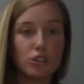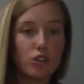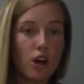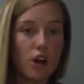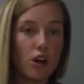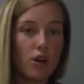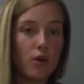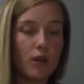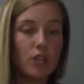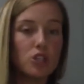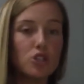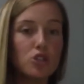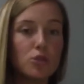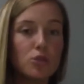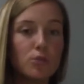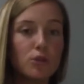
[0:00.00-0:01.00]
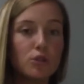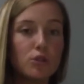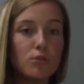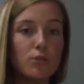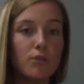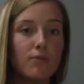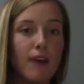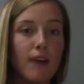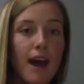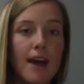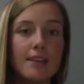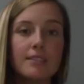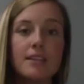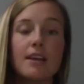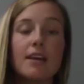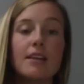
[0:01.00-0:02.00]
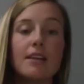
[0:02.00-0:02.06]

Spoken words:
not going super, super fast,